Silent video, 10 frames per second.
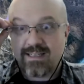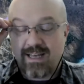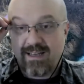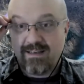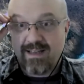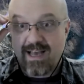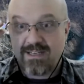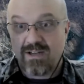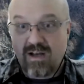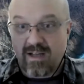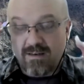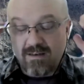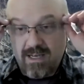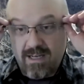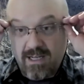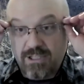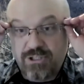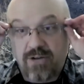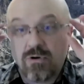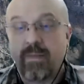I taught a general